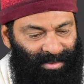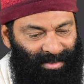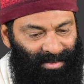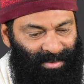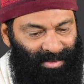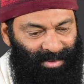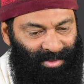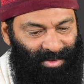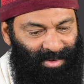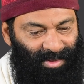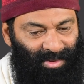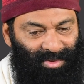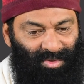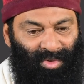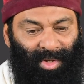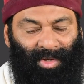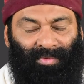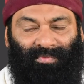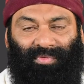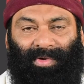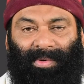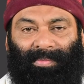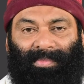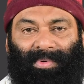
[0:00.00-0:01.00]
So the
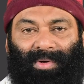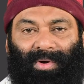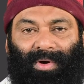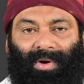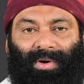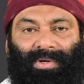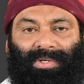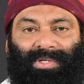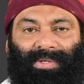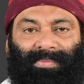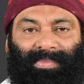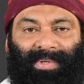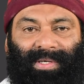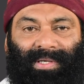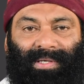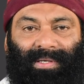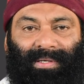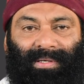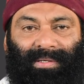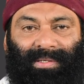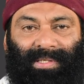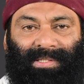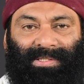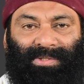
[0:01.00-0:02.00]
joint family
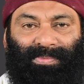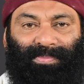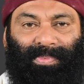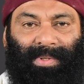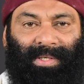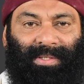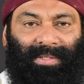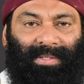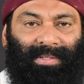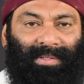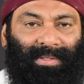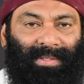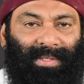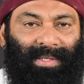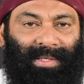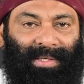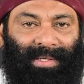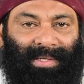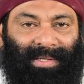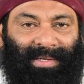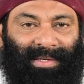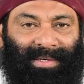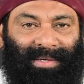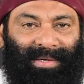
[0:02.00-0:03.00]
automatically dissipated,
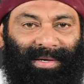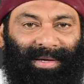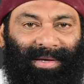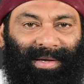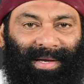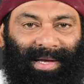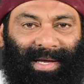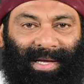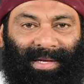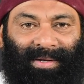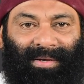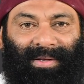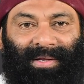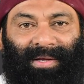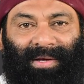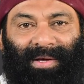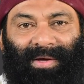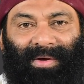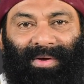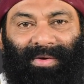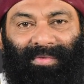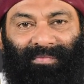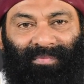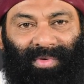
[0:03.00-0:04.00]
and
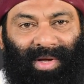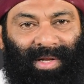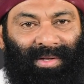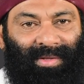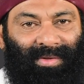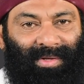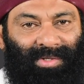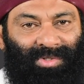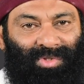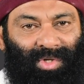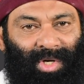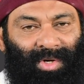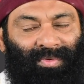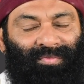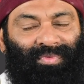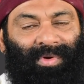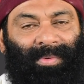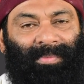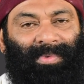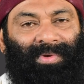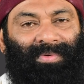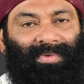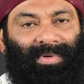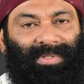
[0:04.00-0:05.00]
when the joint
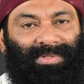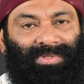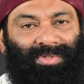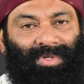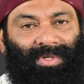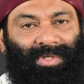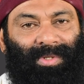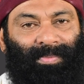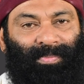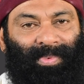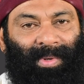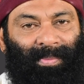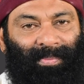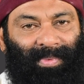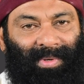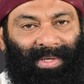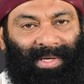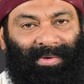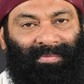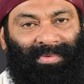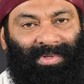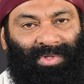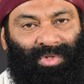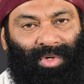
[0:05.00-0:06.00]
family was not, people
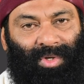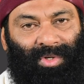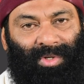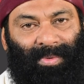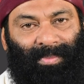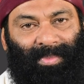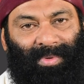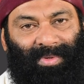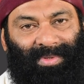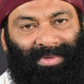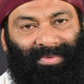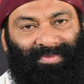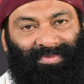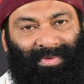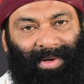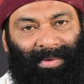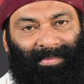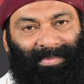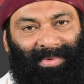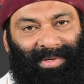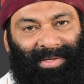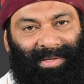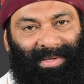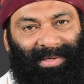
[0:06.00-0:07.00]
never thought about the
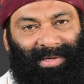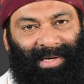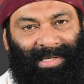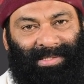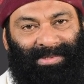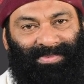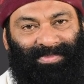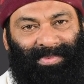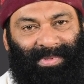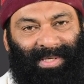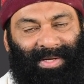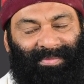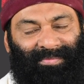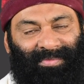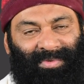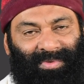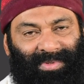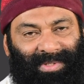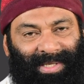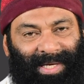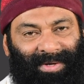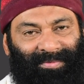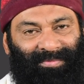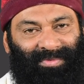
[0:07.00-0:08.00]
family. Husband have
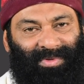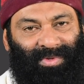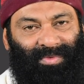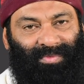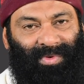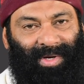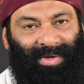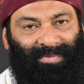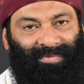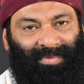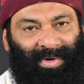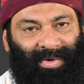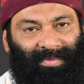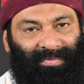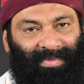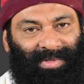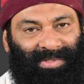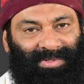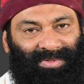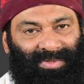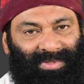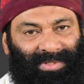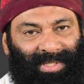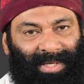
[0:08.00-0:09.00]
no time for the wife, wife
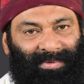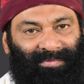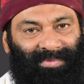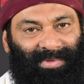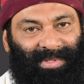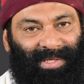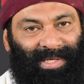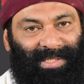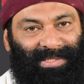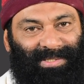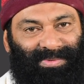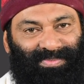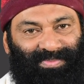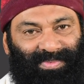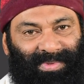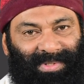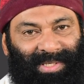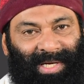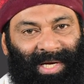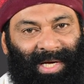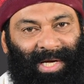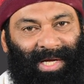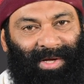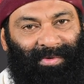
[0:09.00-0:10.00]
has no time for the
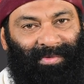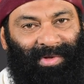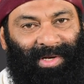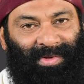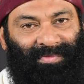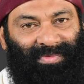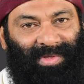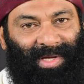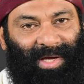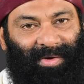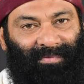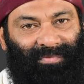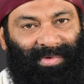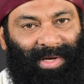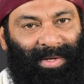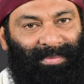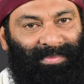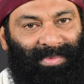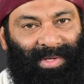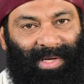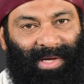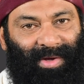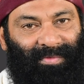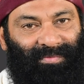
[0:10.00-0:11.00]
husband. Even if they have
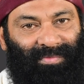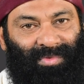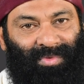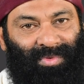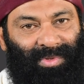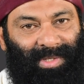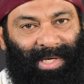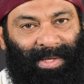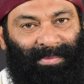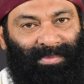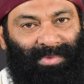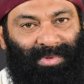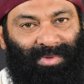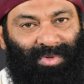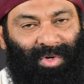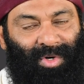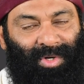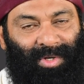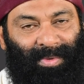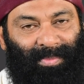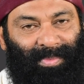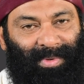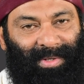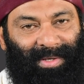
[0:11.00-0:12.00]
time, they have no time to
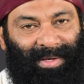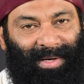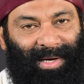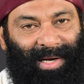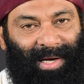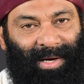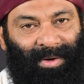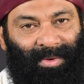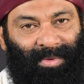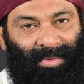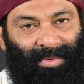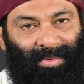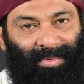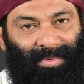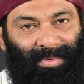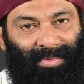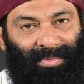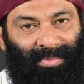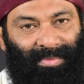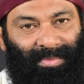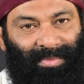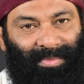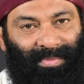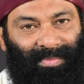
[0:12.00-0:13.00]
talk about
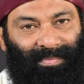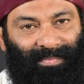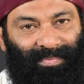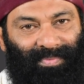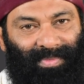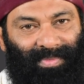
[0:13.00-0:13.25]
love.